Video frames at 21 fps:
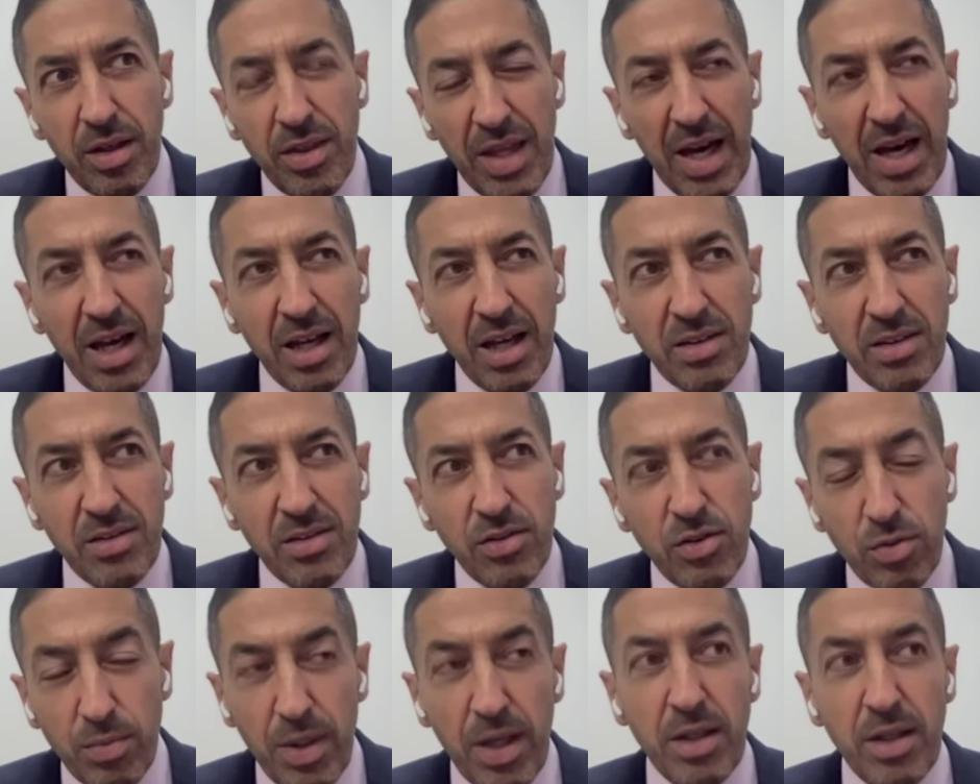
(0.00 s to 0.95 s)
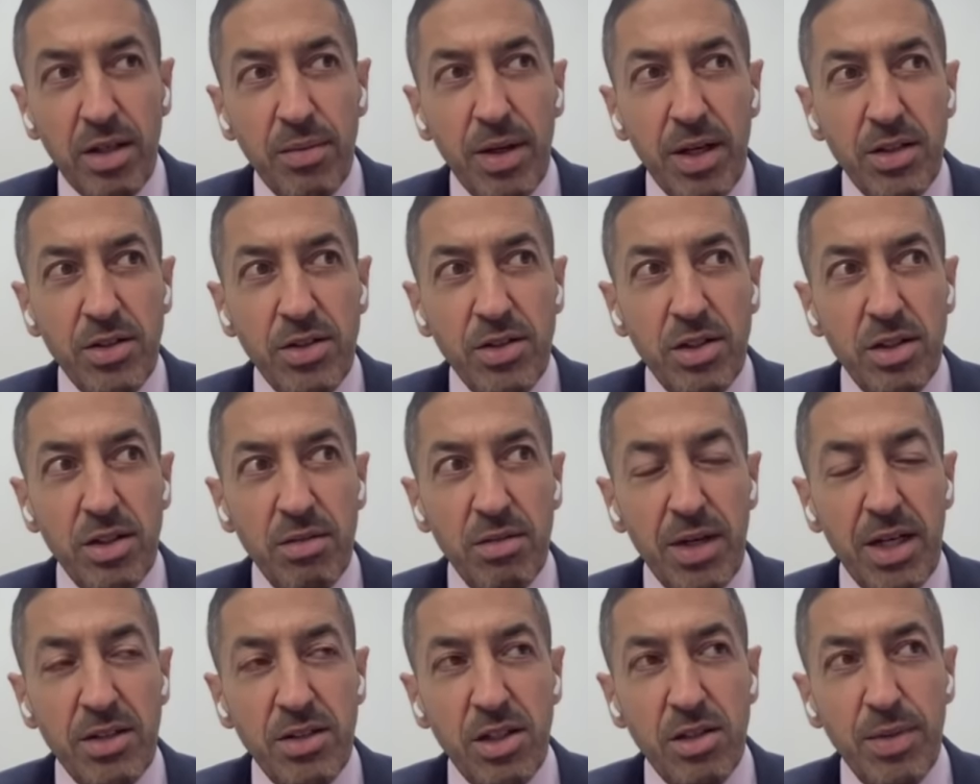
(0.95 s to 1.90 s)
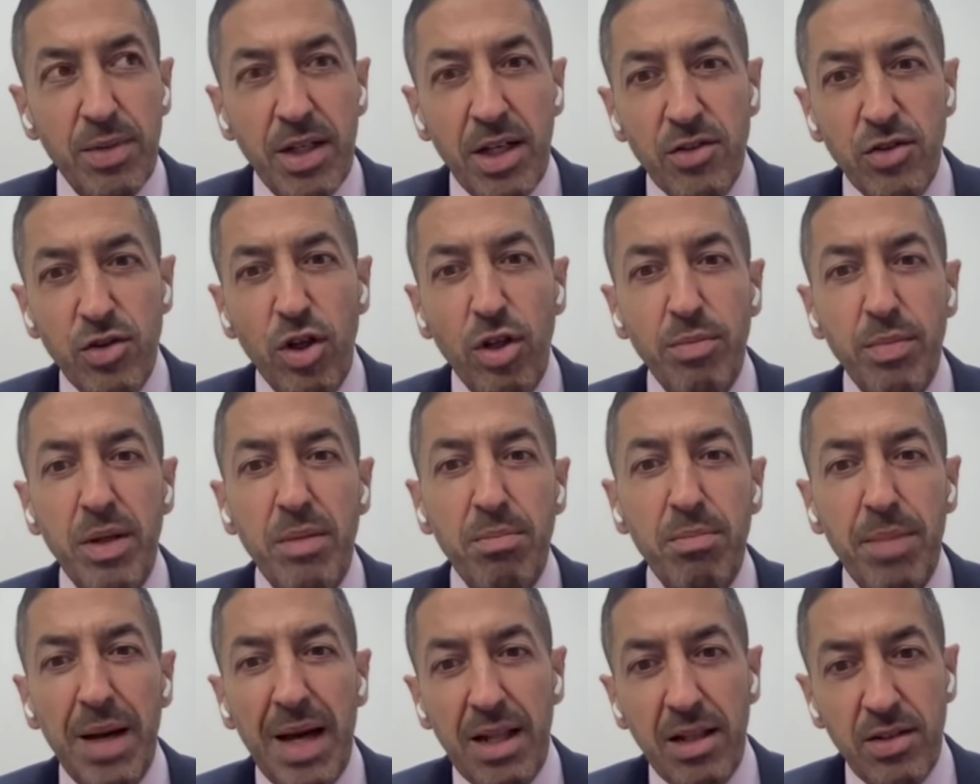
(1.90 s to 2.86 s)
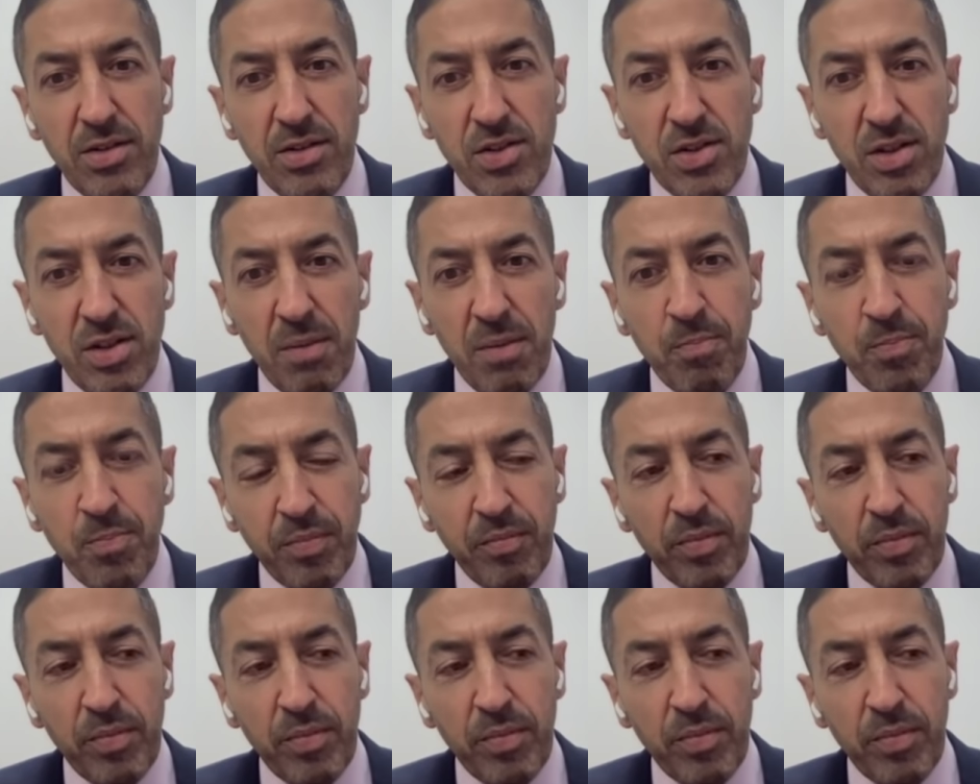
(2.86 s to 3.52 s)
that, in my assessment, has not been balanced